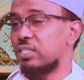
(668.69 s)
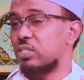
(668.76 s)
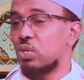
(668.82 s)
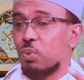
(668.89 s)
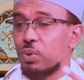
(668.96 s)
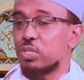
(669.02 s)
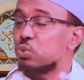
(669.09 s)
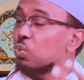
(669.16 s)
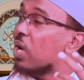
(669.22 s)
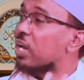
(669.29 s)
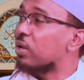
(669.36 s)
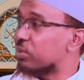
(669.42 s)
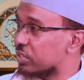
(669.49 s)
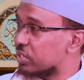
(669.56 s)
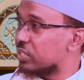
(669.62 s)
no one
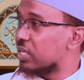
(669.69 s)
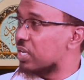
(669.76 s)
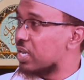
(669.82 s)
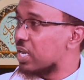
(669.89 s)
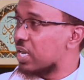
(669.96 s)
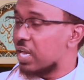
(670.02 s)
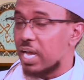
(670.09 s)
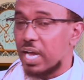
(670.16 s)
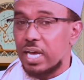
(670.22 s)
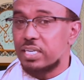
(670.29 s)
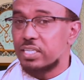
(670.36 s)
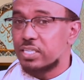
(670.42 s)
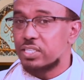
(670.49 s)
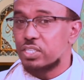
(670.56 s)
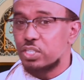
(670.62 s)
swallows
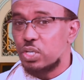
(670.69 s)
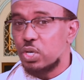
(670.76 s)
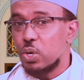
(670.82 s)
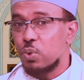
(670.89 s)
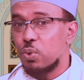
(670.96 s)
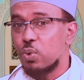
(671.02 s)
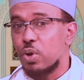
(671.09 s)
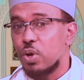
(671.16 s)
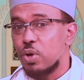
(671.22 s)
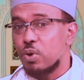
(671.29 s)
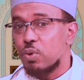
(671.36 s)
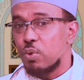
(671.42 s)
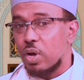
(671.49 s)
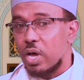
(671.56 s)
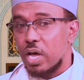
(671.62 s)
and just, you know,
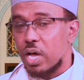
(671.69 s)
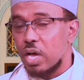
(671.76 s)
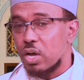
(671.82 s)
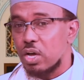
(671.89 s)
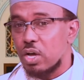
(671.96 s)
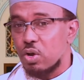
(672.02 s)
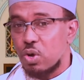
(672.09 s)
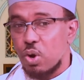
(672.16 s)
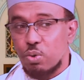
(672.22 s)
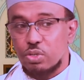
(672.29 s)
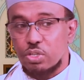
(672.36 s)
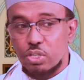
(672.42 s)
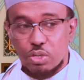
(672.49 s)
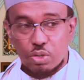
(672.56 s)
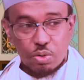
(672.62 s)
uh,
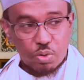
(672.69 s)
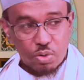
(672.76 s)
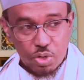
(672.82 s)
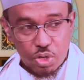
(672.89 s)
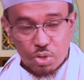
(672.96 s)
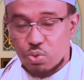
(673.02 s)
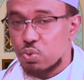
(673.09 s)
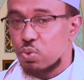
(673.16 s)
goes into his